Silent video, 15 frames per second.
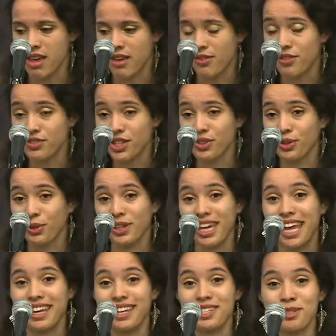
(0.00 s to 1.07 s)

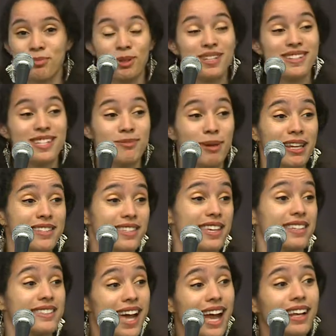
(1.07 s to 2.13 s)
1538, his apprentice paints the
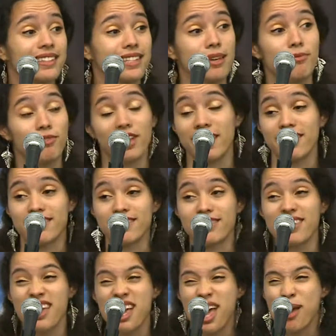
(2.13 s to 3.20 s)
exact same Venus,
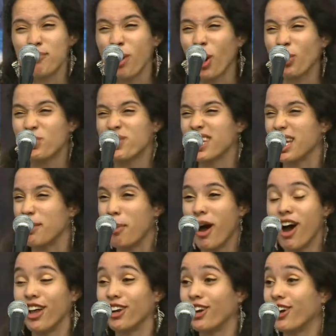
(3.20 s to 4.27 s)
imposing
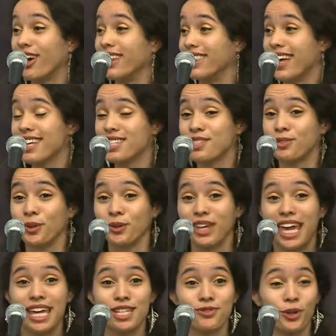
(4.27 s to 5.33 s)
upon her a lustful
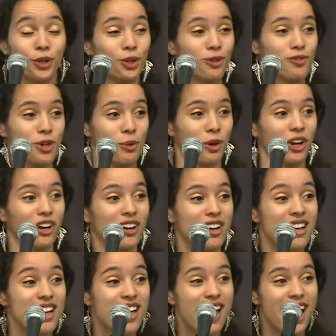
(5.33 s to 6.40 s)
gaze for her viewer.
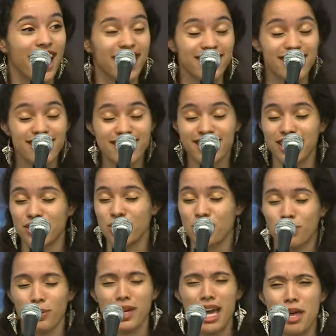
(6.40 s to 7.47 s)

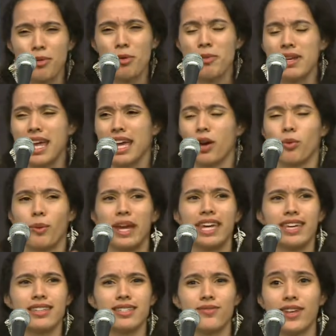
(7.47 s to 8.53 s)
1863, Edward Manet
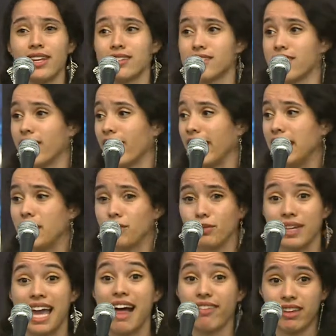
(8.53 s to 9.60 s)
awakens Venus to the light of
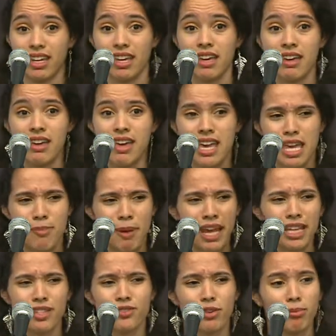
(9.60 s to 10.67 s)
reality. He
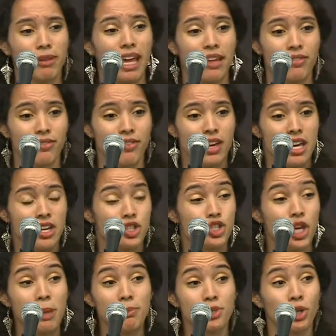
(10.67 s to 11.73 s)
paints from life,
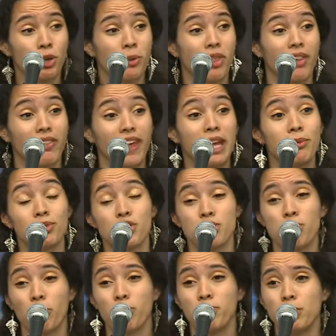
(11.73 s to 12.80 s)
shapes her with a light which is
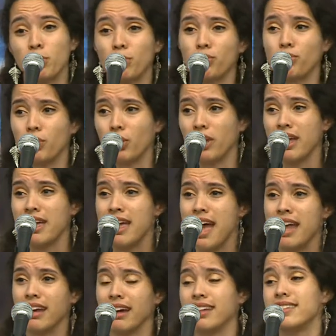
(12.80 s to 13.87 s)
both beautiful
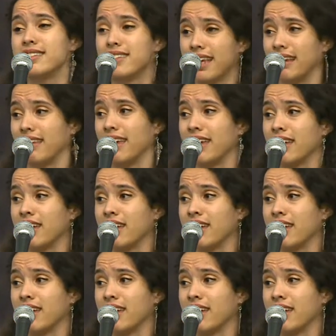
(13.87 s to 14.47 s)
and unsettling.